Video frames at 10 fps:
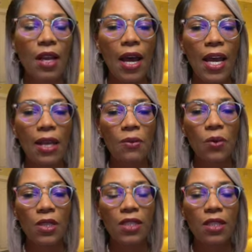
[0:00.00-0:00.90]
I am
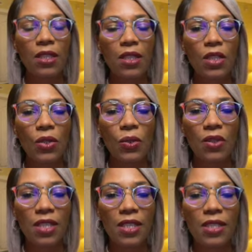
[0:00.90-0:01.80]
going to conclude
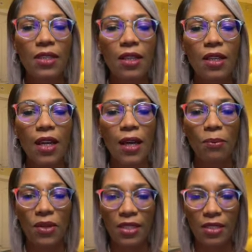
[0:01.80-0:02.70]
this
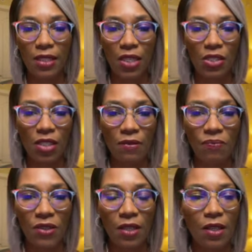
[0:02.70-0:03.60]
presentation.
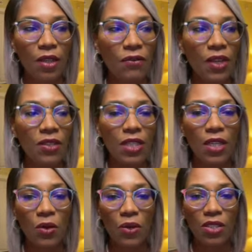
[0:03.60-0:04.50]
If there's any
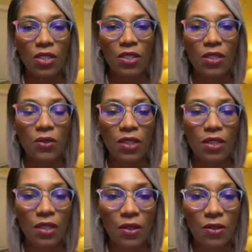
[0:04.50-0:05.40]
questions or
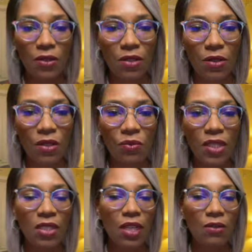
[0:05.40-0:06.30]
concerns, you can
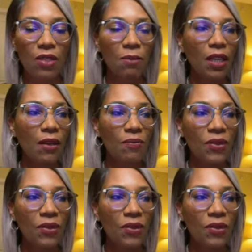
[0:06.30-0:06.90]
reach out to me.